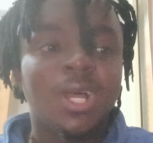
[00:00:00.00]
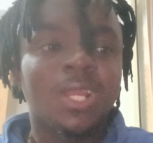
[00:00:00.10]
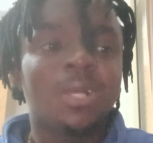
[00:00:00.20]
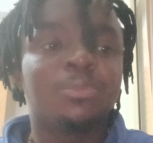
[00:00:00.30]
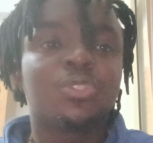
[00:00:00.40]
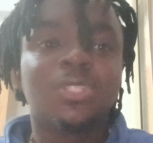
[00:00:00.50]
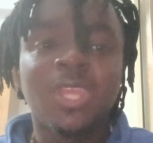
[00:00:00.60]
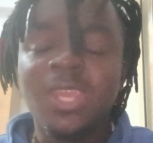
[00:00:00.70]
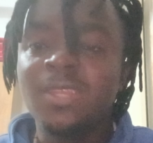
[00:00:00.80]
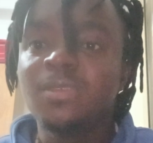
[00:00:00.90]
and I'm
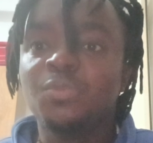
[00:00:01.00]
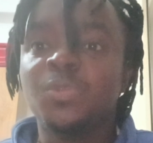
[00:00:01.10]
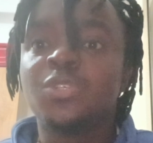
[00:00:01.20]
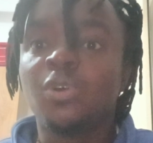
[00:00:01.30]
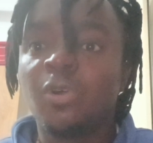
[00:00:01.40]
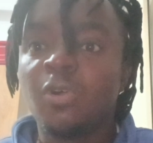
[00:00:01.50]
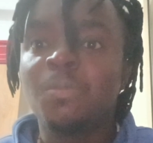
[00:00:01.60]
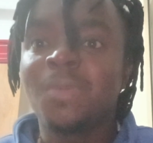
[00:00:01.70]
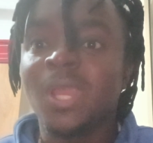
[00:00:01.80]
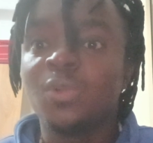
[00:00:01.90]
saying with
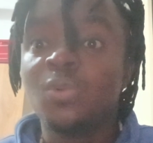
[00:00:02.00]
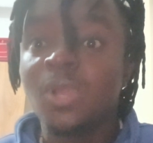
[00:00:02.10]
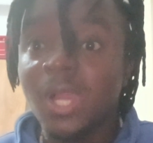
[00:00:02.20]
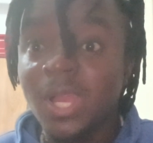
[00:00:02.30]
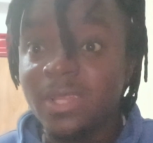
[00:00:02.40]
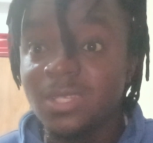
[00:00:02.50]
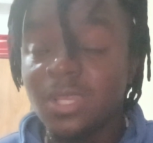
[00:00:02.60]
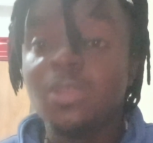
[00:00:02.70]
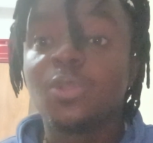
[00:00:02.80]
all my whole heart,